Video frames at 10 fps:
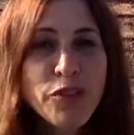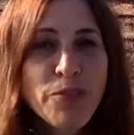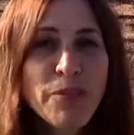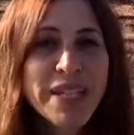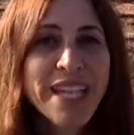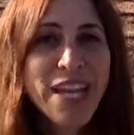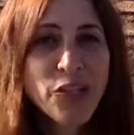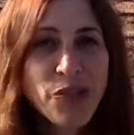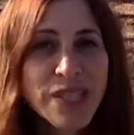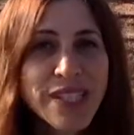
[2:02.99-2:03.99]
to be
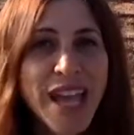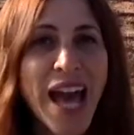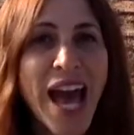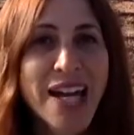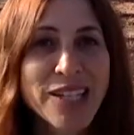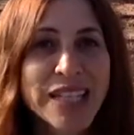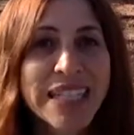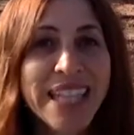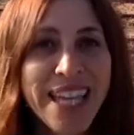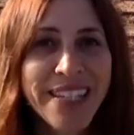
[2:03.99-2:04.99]
dangerous as
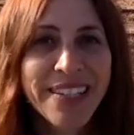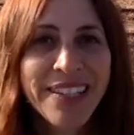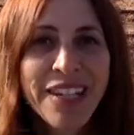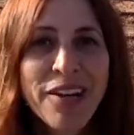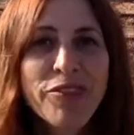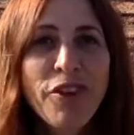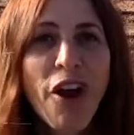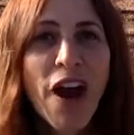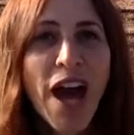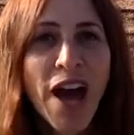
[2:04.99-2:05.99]
lead for
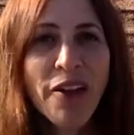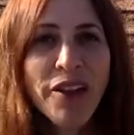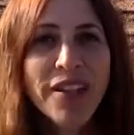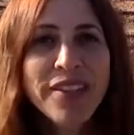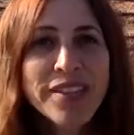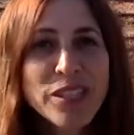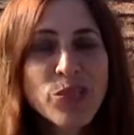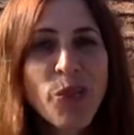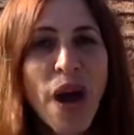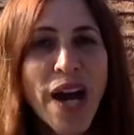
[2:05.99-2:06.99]
our health, and this is
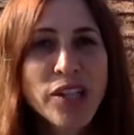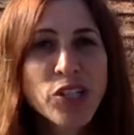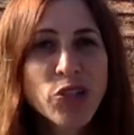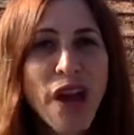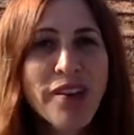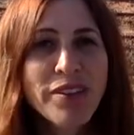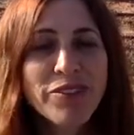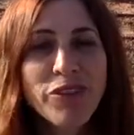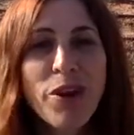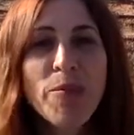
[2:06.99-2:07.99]
why striving
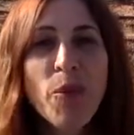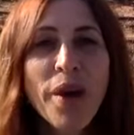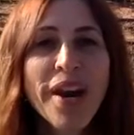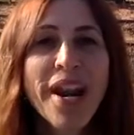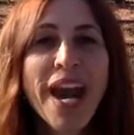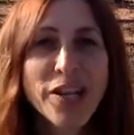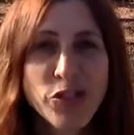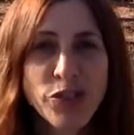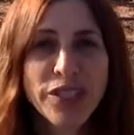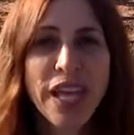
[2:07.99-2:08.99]
for a more
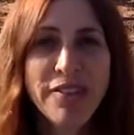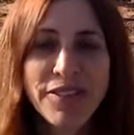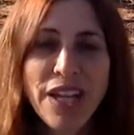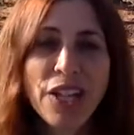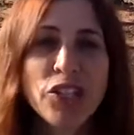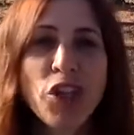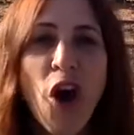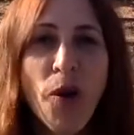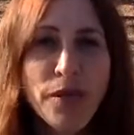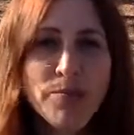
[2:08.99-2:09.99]
natural lifestyle is
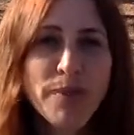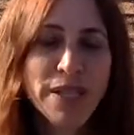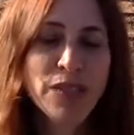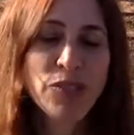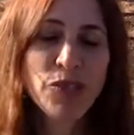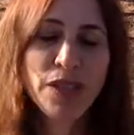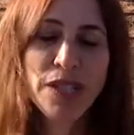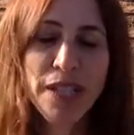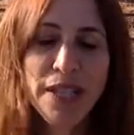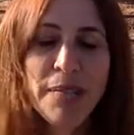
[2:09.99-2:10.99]
always best
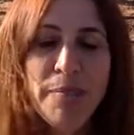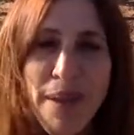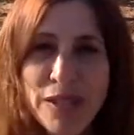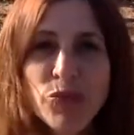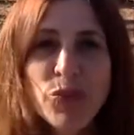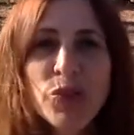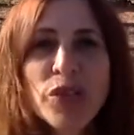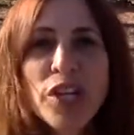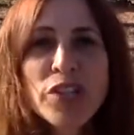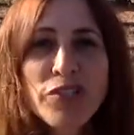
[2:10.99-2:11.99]
and the best route
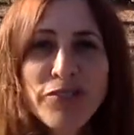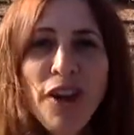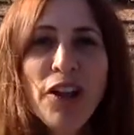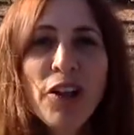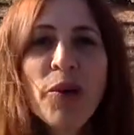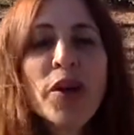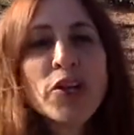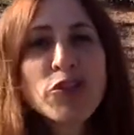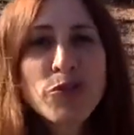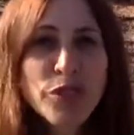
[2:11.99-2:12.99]
to follow
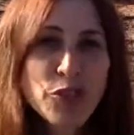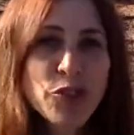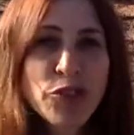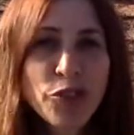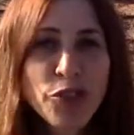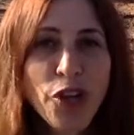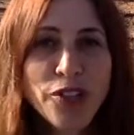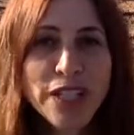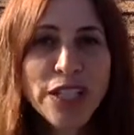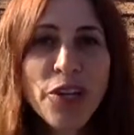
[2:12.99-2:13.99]
to reduce your
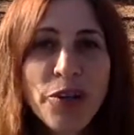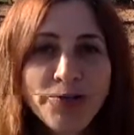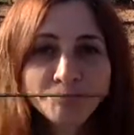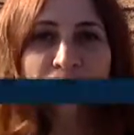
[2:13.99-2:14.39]
toxic load.